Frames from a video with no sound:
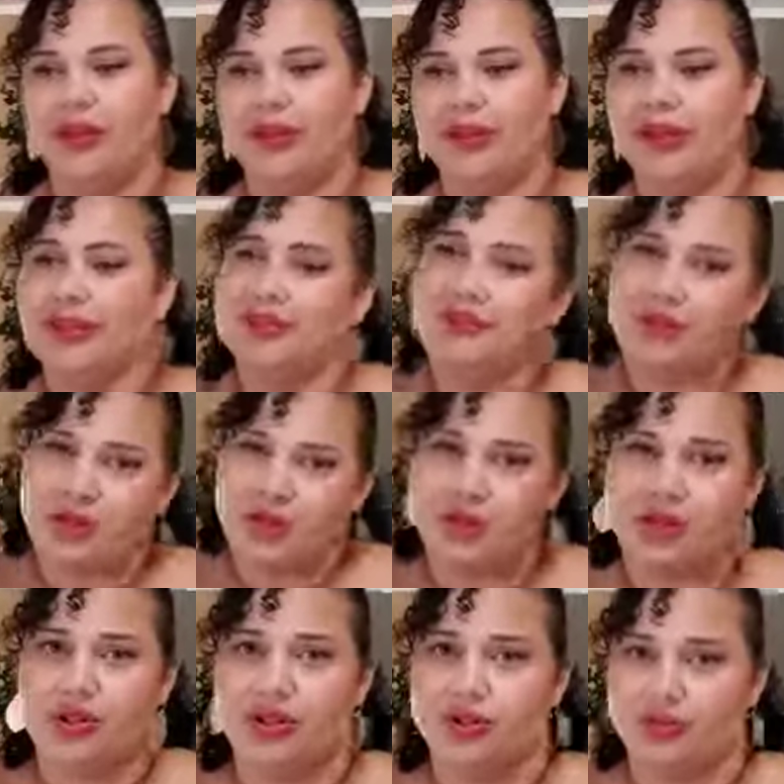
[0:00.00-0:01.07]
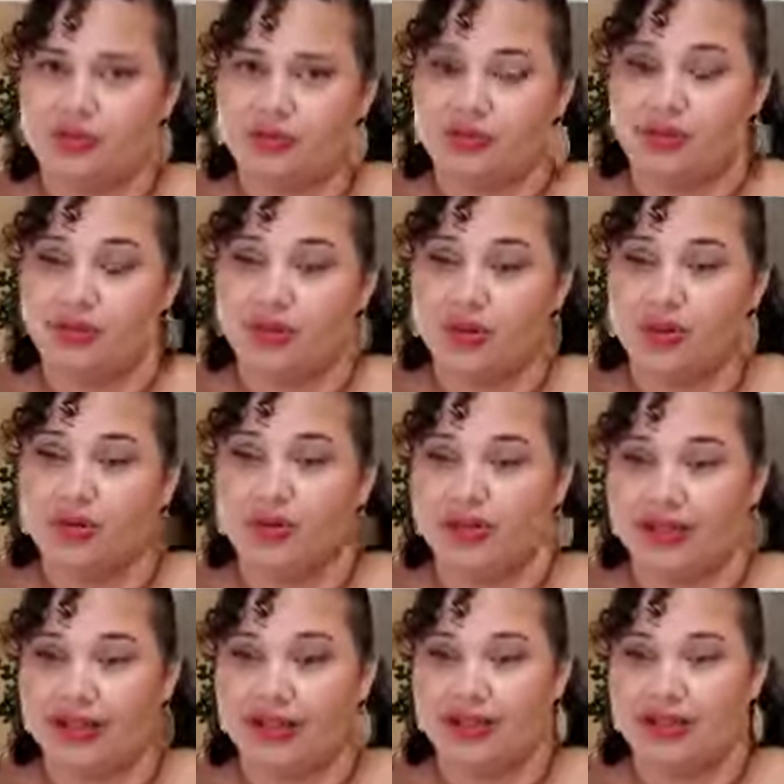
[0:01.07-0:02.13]
because bills are
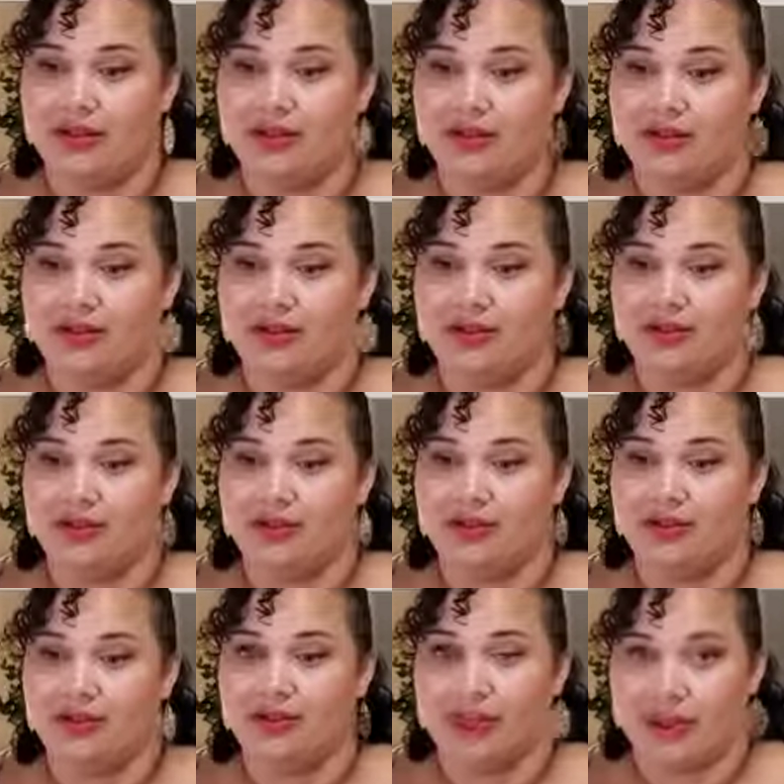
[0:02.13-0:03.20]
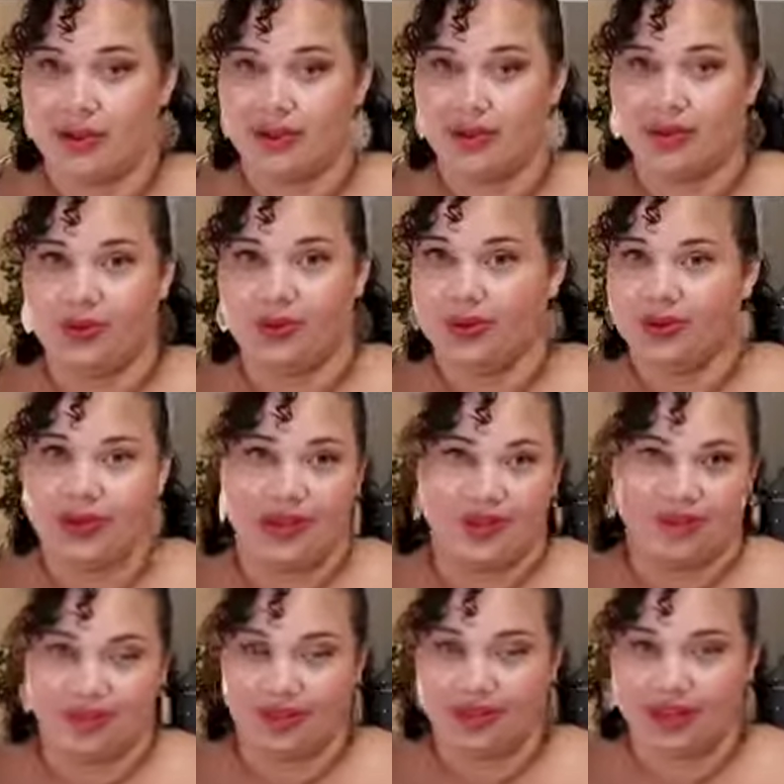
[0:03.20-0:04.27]
mostly stable. You
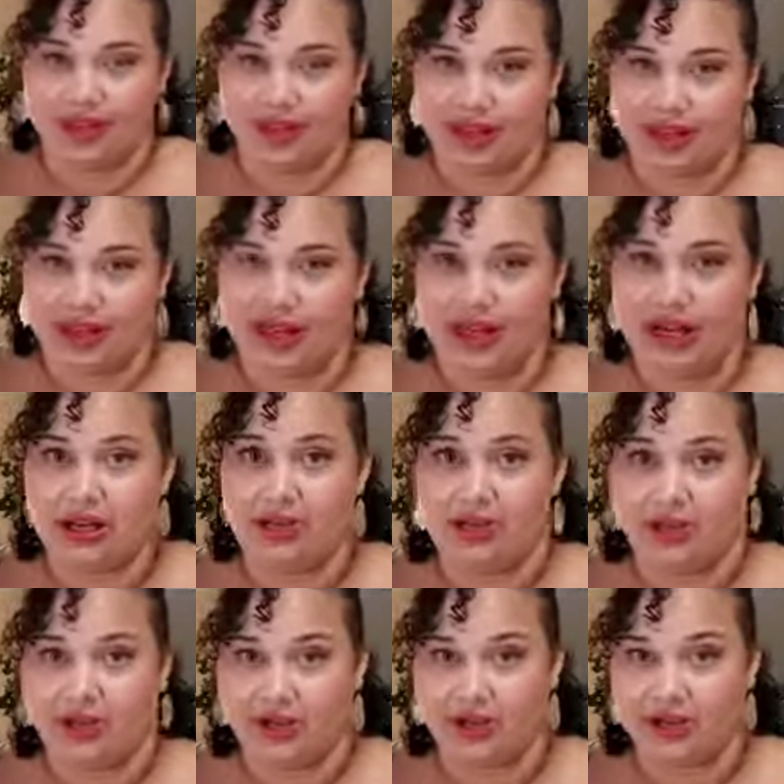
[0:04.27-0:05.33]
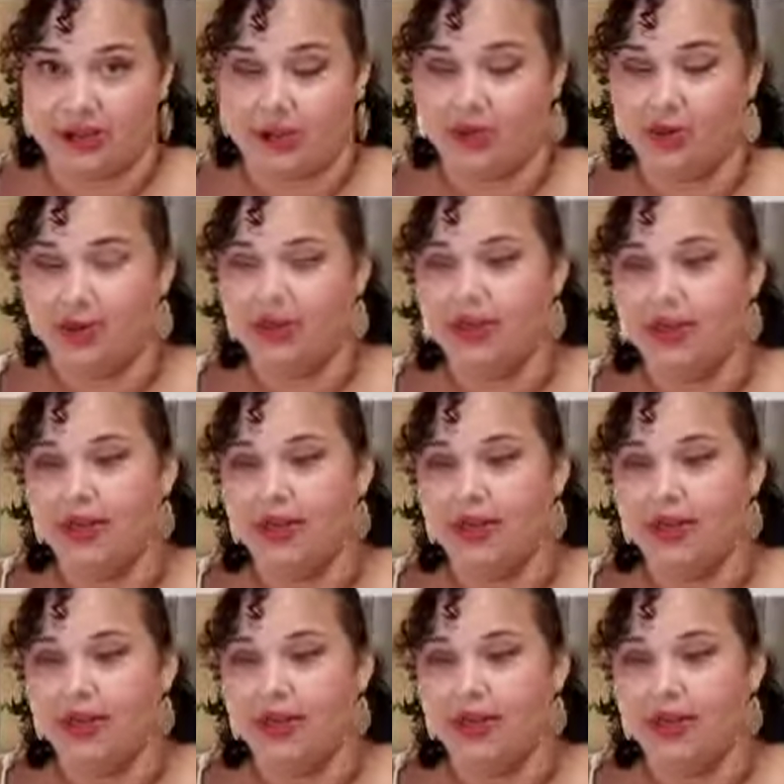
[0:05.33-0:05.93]
can't really usually cut out a lot of bills.